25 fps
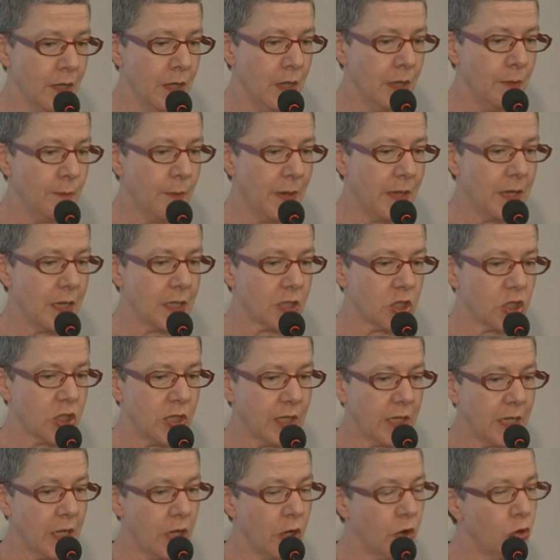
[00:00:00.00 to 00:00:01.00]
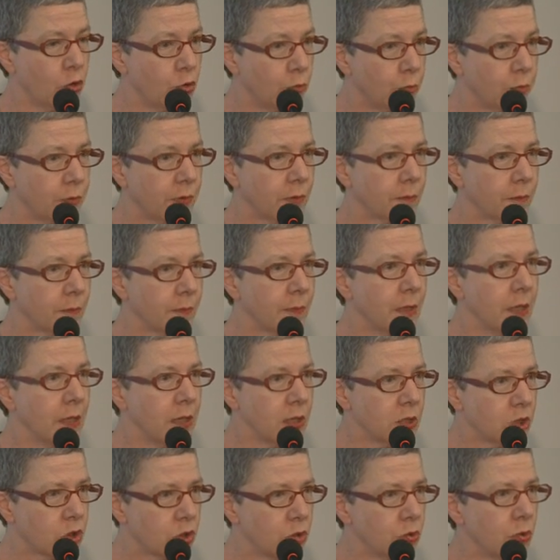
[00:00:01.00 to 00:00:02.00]
may actually help them
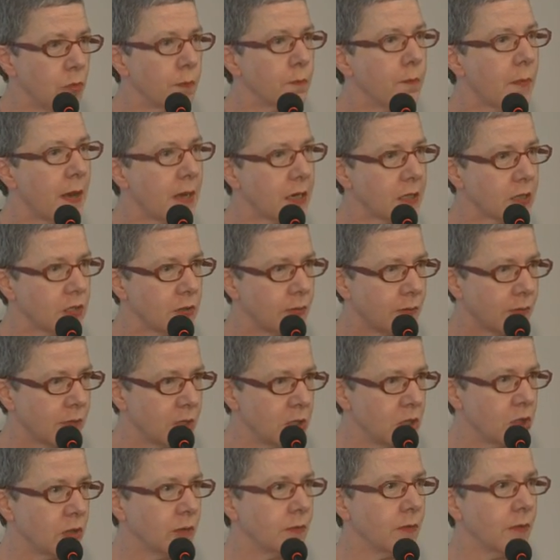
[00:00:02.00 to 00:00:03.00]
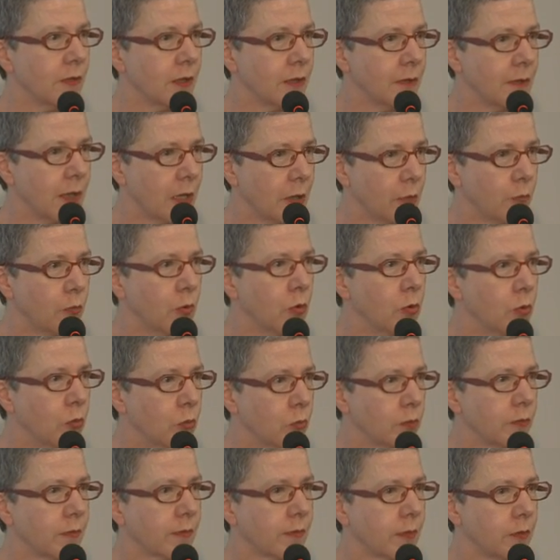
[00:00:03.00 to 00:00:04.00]
to make decisions in that world.
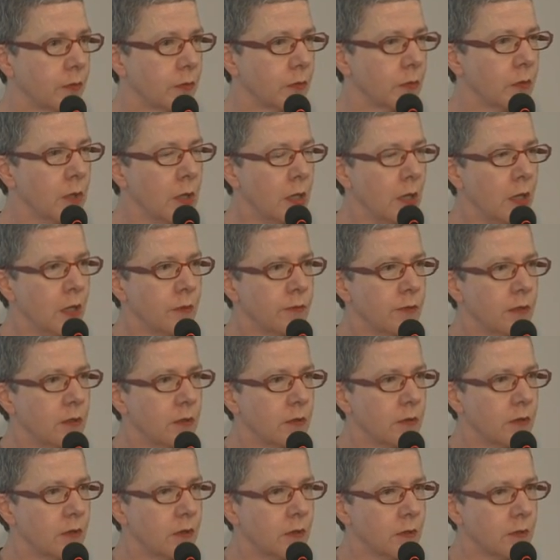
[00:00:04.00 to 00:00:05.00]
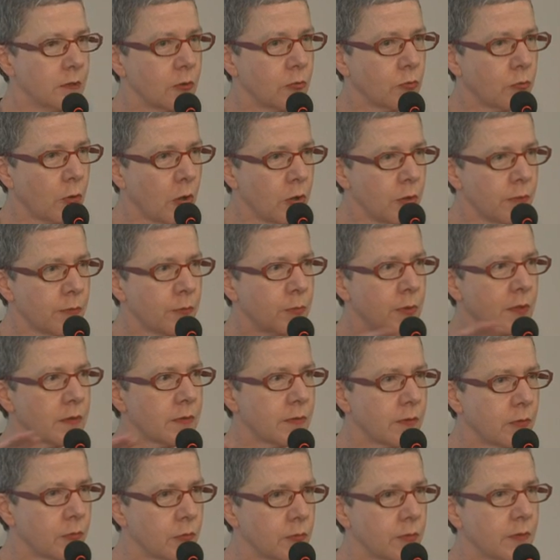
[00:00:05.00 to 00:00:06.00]
So the growth we're
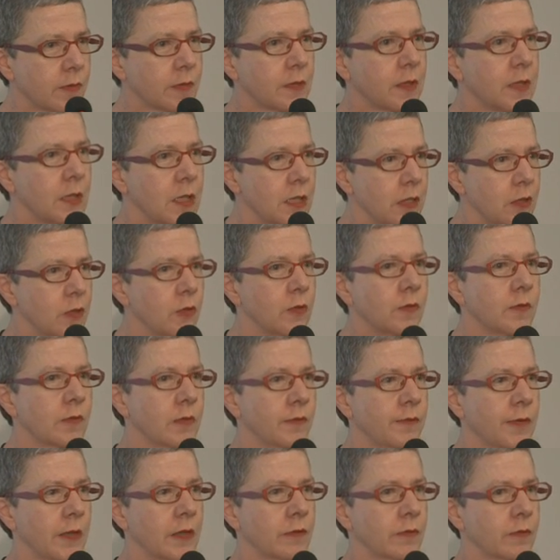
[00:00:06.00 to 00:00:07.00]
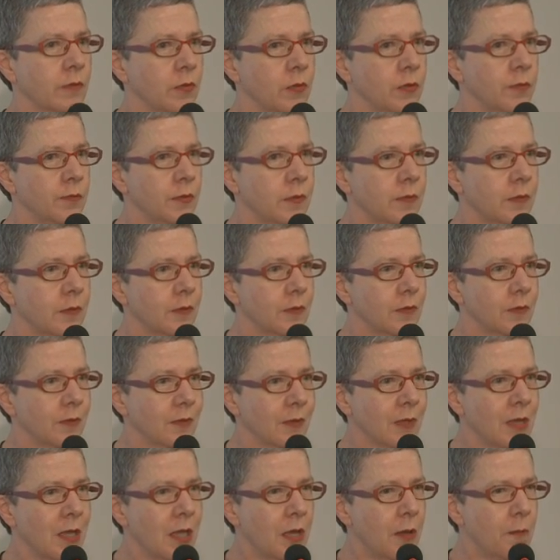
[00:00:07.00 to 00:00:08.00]
still seeing in use of our services
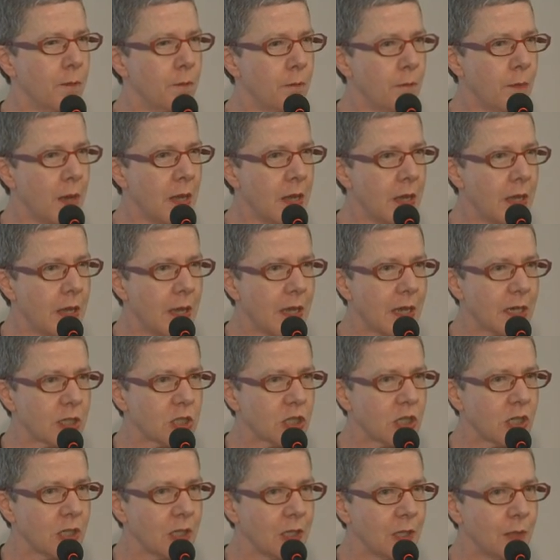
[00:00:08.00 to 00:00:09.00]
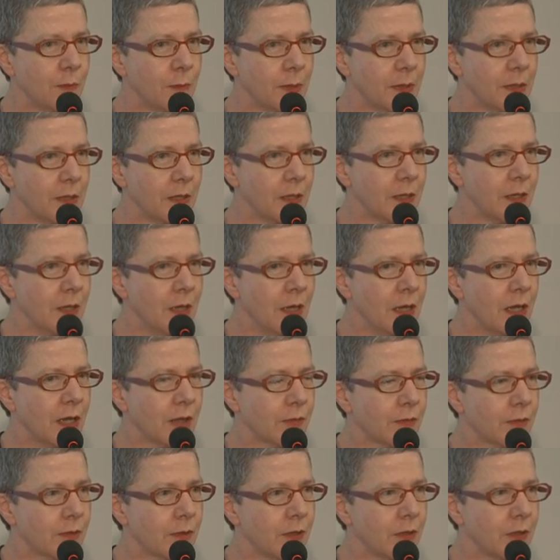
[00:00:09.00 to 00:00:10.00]
may actually be a
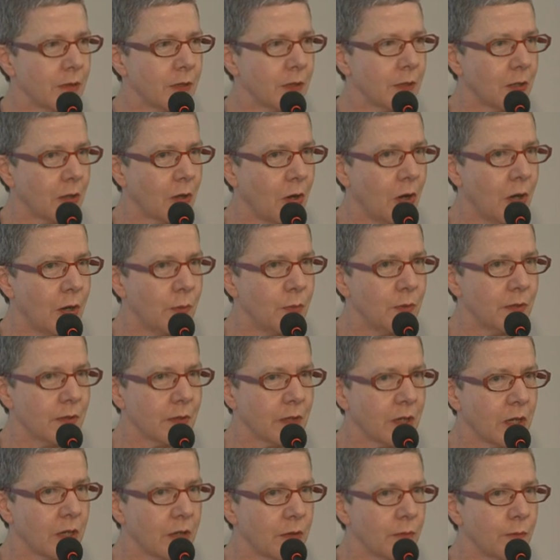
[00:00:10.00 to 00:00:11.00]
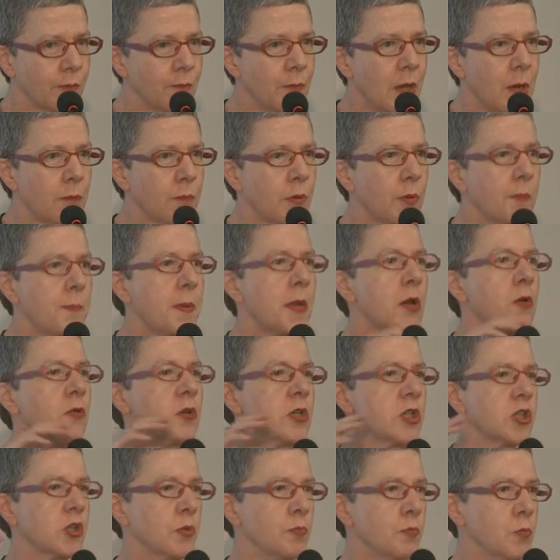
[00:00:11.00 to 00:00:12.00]
sign that libraries are kind of preparing
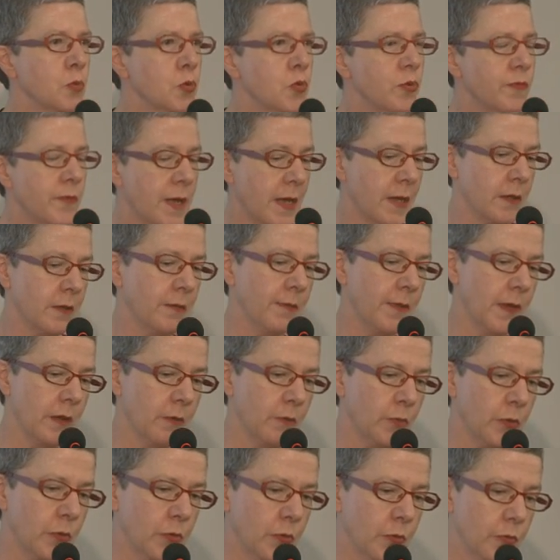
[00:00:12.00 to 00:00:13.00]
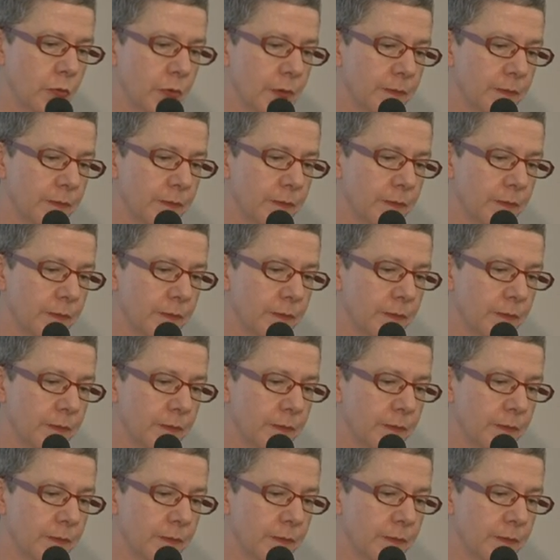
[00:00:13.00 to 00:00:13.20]
to move out of that world.